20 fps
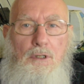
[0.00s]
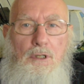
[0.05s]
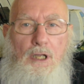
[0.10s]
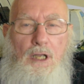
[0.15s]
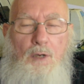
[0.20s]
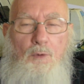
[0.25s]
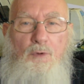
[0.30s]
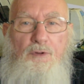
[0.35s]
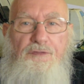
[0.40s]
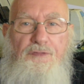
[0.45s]

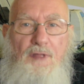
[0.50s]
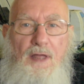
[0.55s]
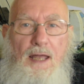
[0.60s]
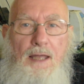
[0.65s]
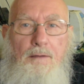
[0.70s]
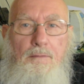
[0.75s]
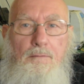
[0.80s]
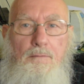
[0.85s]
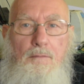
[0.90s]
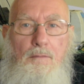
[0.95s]
And with
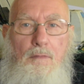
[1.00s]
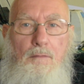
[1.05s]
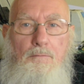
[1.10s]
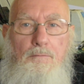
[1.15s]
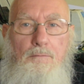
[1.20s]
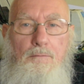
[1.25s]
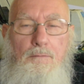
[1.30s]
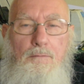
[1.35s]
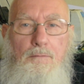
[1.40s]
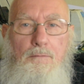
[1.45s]
that,
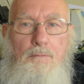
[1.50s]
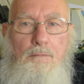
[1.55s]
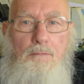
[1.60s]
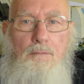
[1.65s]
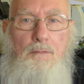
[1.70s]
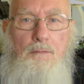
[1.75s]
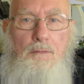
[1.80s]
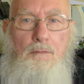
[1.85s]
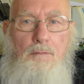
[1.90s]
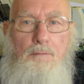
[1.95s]

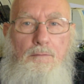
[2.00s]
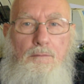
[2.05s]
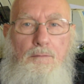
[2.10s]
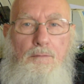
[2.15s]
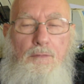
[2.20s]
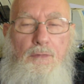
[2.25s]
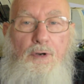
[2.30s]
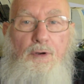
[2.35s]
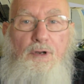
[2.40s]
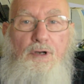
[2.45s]

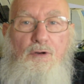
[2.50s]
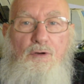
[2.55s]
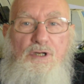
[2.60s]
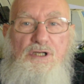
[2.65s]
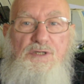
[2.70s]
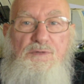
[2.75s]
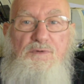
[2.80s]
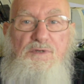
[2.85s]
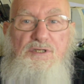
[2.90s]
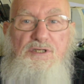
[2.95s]
Merry
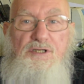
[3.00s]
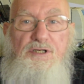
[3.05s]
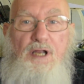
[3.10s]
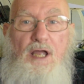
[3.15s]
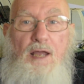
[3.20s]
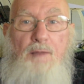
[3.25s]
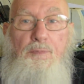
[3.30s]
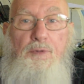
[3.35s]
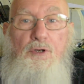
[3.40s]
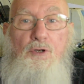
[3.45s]
Christmas and
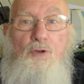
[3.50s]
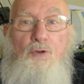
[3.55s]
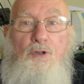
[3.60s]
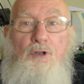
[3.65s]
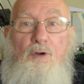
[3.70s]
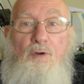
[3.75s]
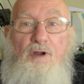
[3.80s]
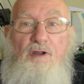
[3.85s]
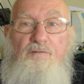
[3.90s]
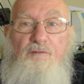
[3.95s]
Happy New Year,